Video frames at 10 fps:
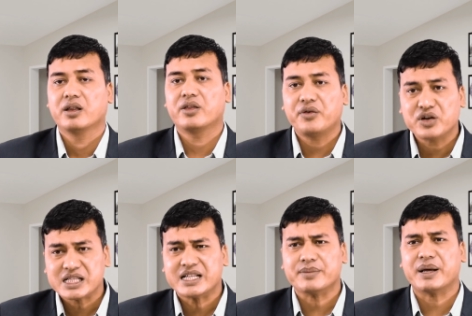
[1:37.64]
The
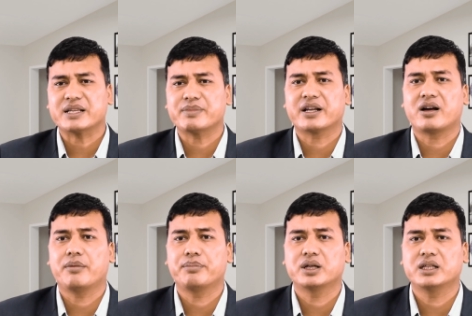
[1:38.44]
facility management
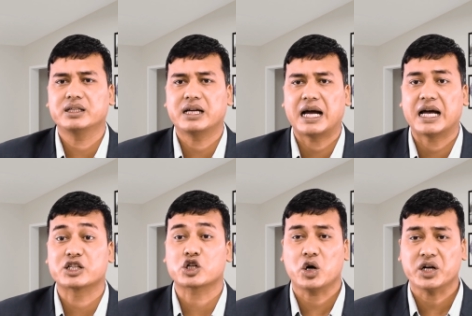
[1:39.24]
company
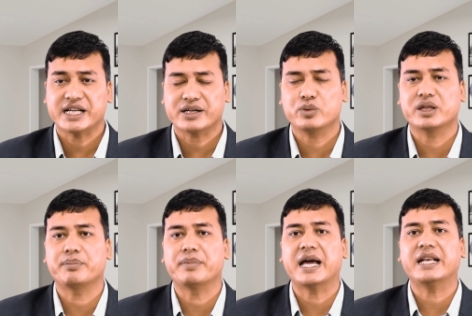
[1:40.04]
has contact with
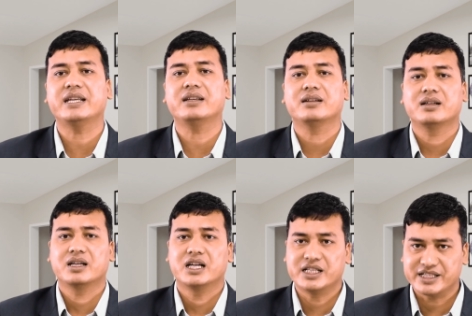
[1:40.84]
many
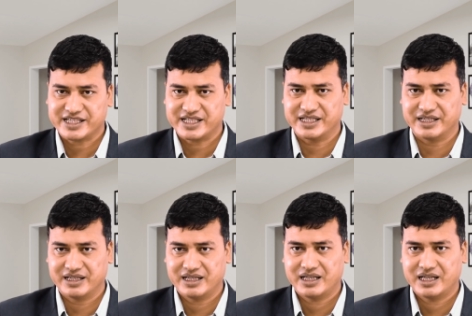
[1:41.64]
industry
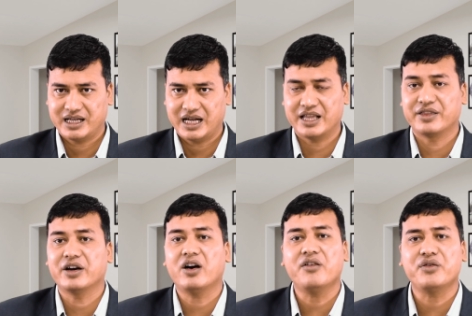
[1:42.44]
and
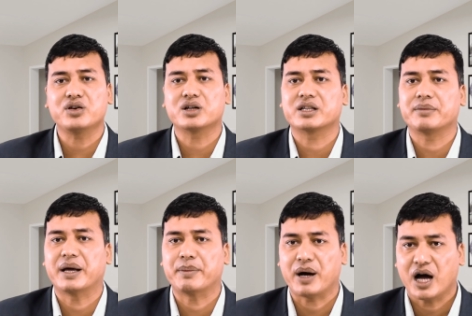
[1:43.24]
they offer the
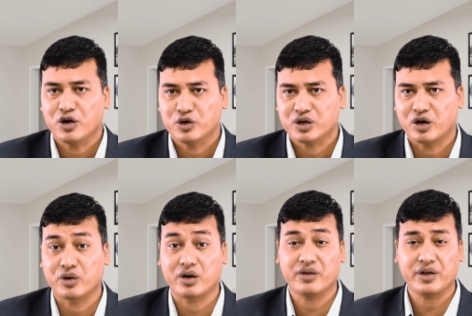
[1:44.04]
manpower
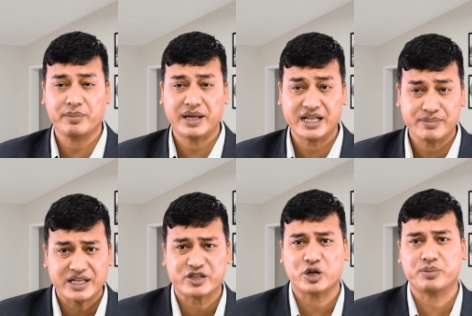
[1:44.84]
or other
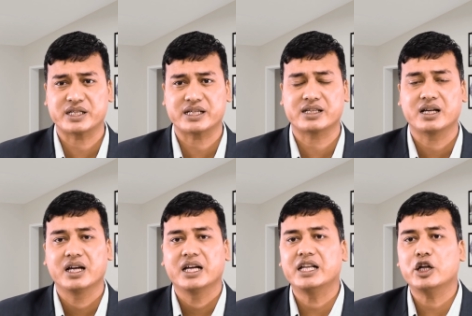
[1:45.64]
management services
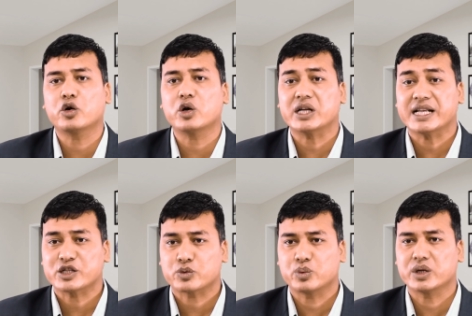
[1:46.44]
in
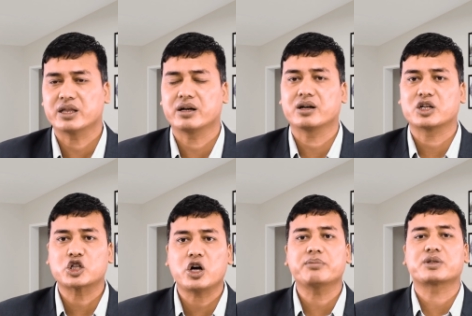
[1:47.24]
accordance with the
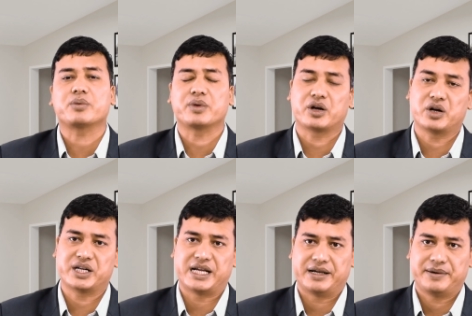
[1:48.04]
terms of the
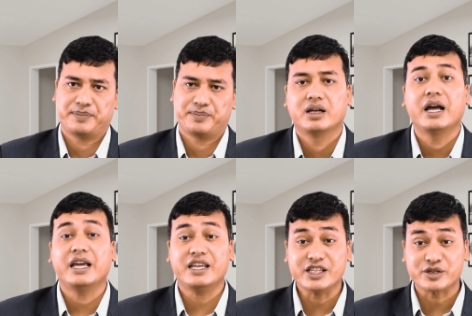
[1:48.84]
contract.
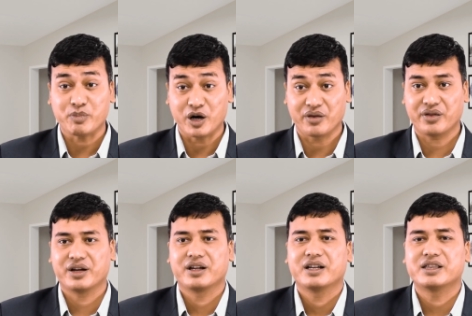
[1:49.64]
Each month,
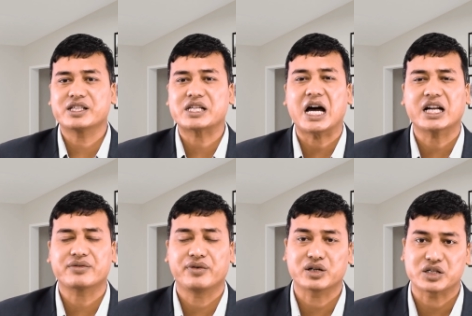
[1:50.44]
they charge
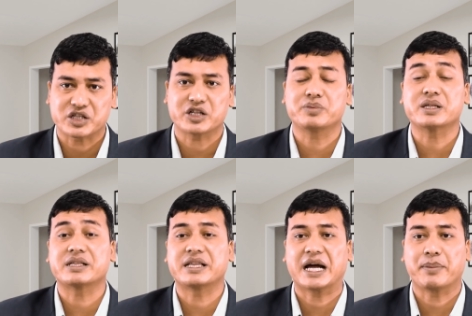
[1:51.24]
for the service
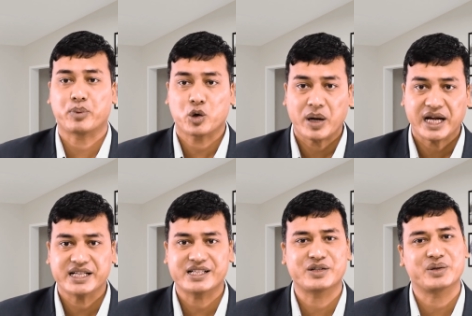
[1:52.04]
they have
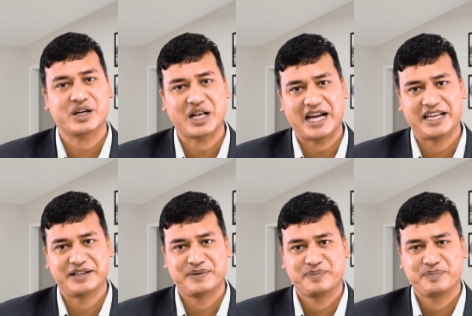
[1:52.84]
provided to the client.